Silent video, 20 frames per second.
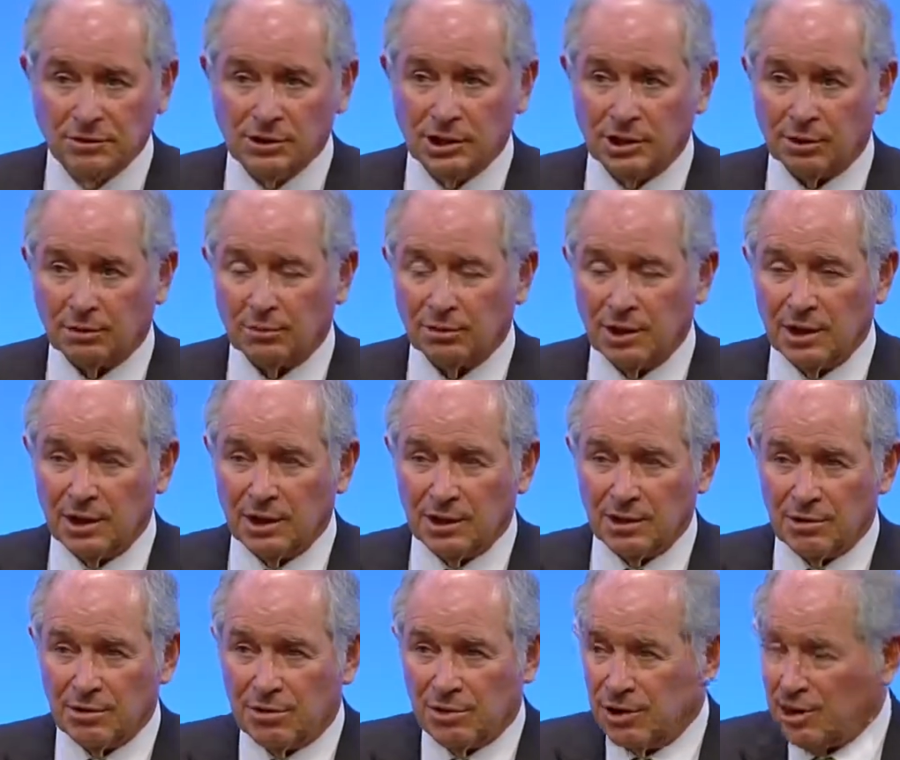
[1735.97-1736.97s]
you know,
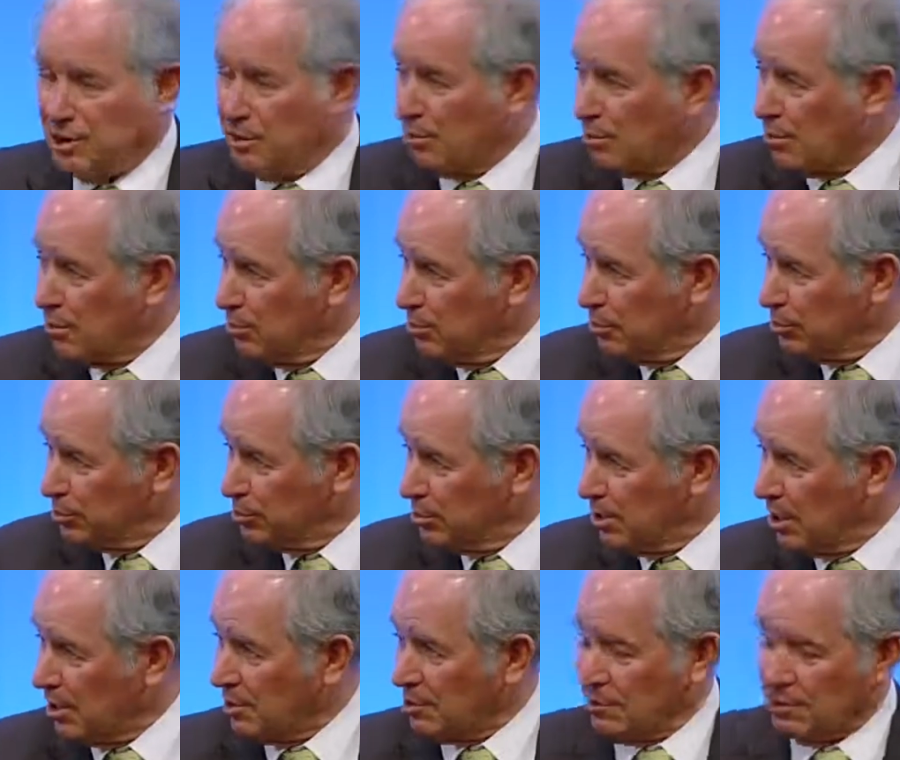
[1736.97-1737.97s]
you think you're almost
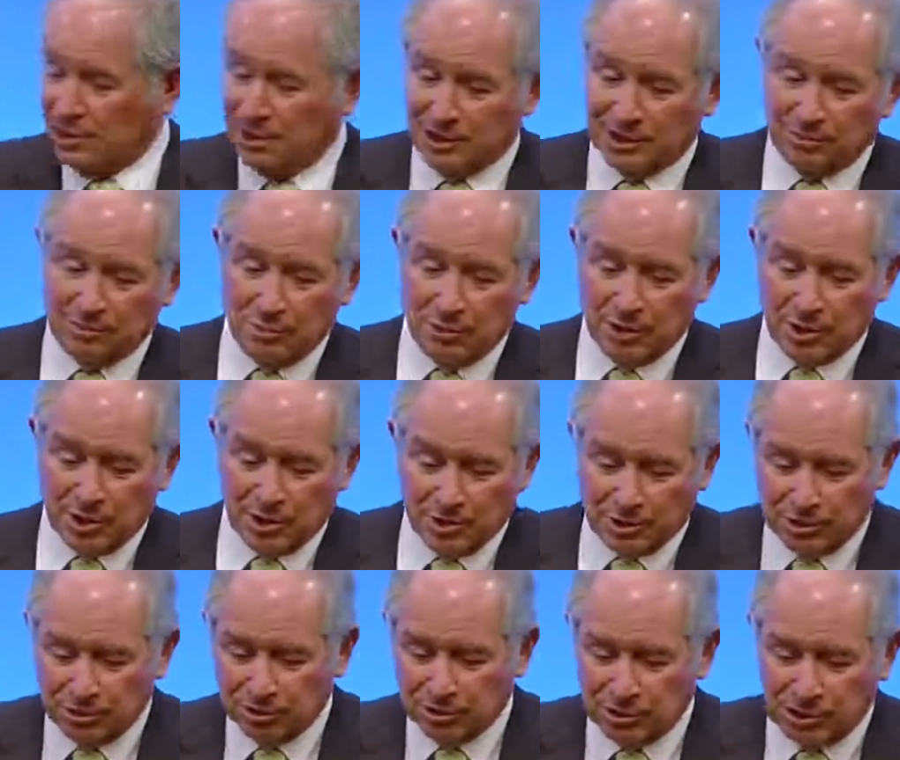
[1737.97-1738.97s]
there, and then one of the
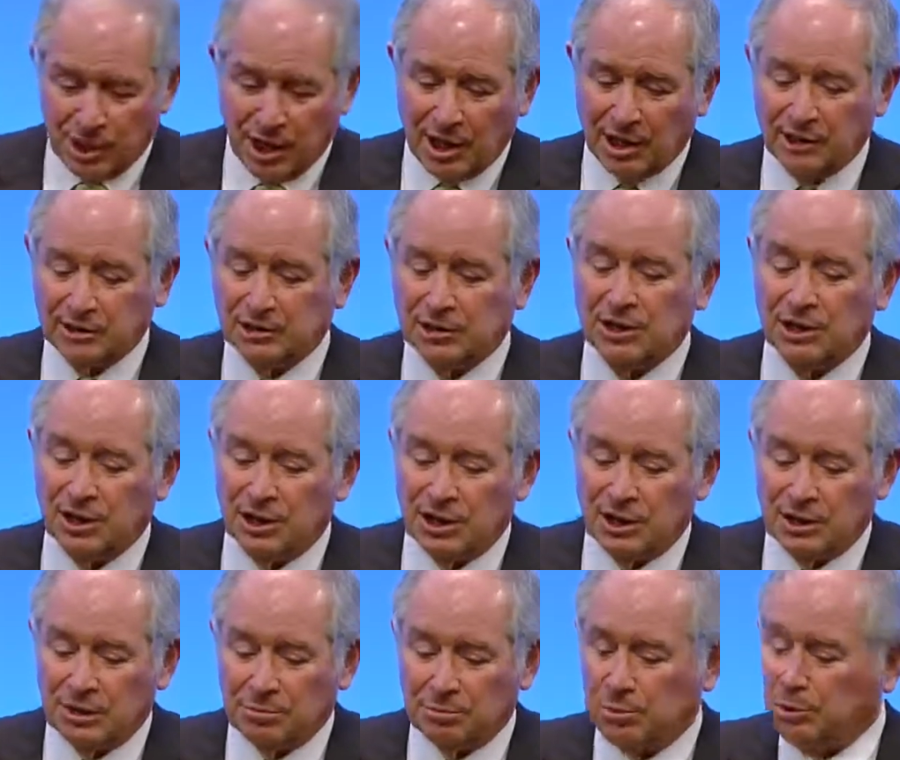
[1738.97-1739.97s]
two sides
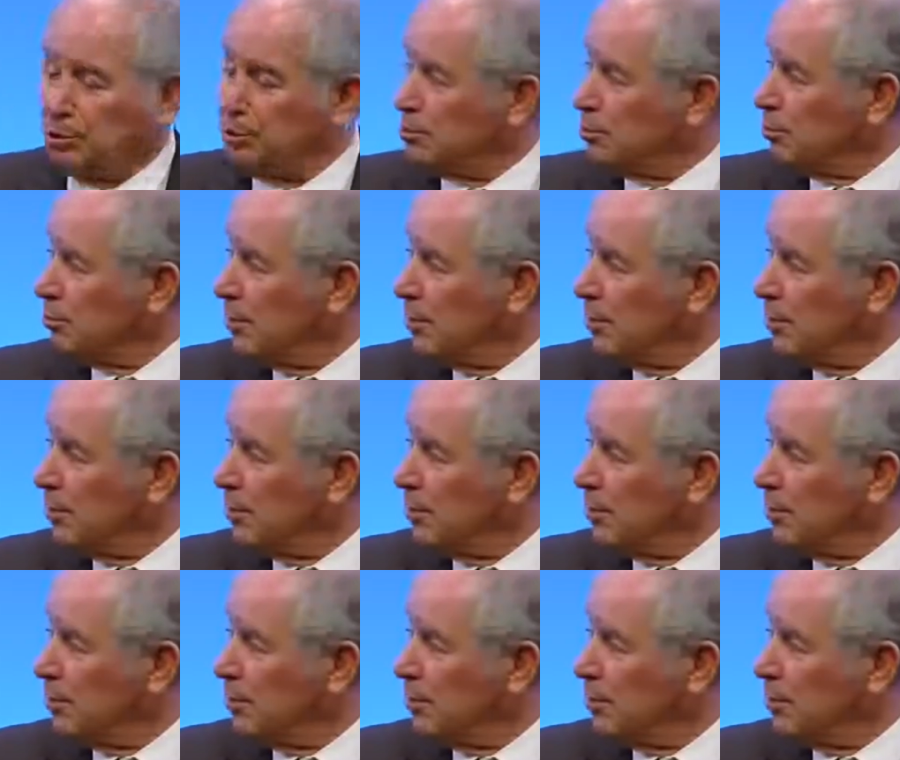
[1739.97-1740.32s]
pulls